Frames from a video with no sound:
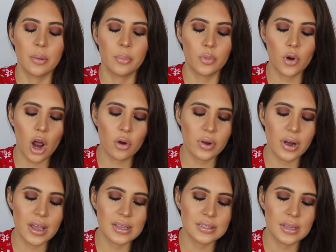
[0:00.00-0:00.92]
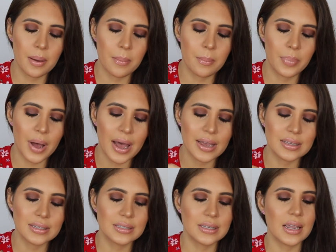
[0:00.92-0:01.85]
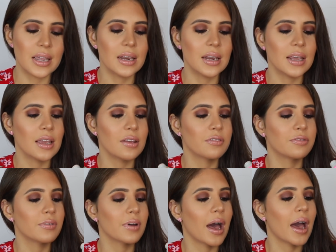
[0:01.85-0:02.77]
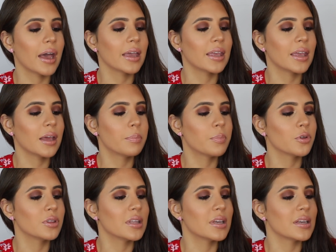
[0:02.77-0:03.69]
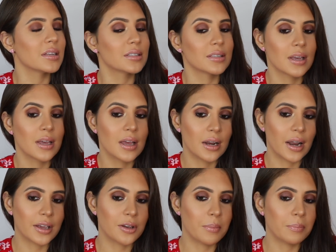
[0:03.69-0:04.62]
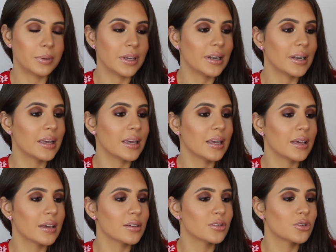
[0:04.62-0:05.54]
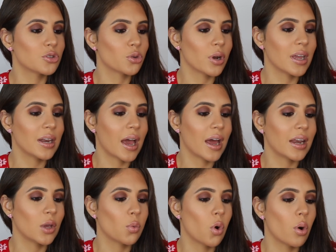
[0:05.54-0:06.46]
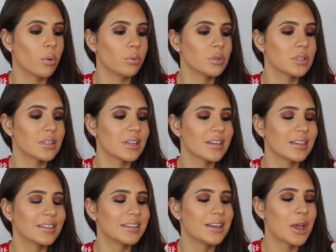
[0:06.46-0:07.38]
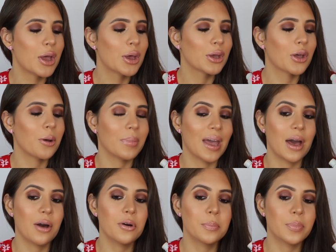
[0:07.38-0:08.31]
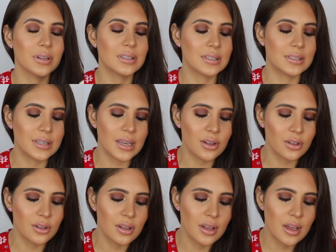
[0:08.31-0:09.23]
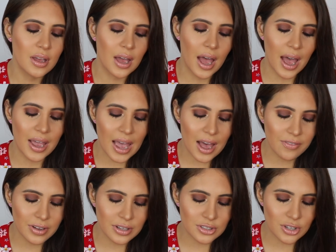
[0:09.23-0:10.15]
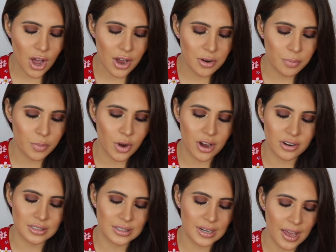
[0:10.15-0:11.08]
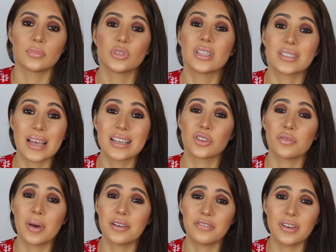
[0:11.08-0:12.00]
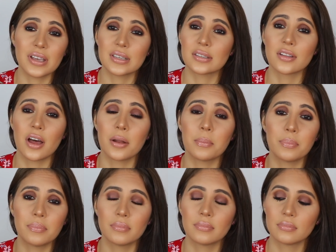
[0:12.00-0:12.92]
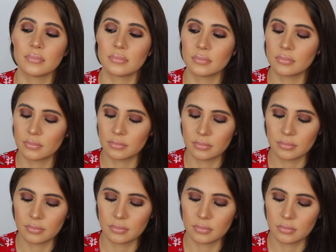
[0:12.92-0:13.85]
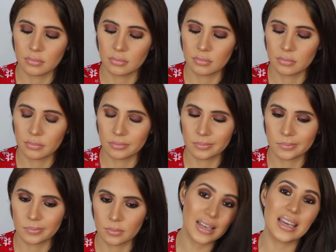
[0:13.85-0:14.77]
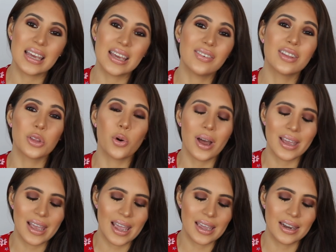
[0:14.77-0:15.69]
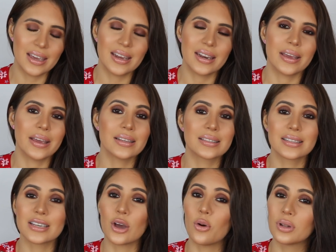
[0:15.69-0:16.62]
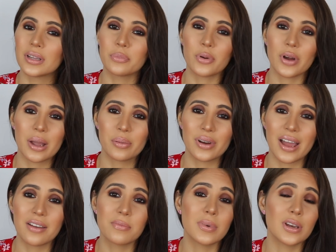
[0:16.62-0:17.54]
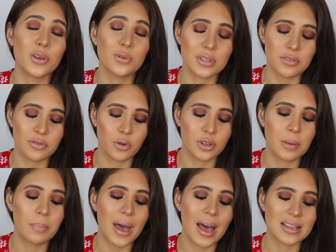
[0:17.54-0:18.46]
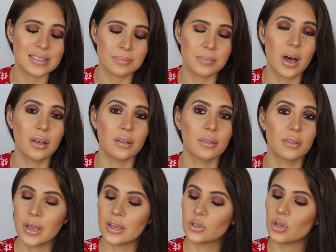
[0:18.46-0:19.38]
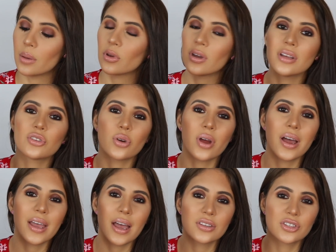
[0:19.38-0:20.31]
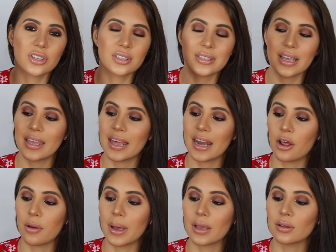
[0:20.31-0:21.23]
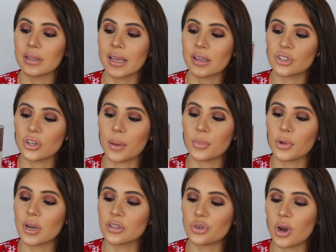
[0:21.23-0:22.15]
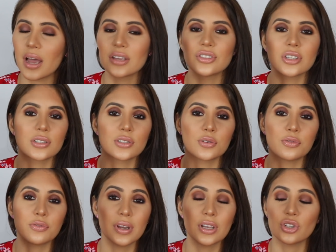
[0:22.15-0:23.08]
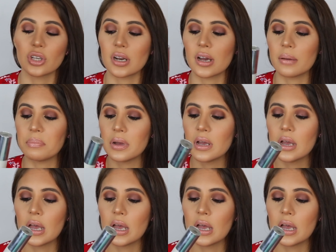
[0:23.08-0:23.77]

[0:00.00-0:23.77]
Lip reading: progress by seeing if I can put this like completely straight and it won't come out, but still I have a ton of product left. The size of my face is a product that you can finish quickly. Even though I hate it, it's the only primer I've been using for the past month. So I'm gonna try and just take it out of my collection. I'm gonna try just to finish it up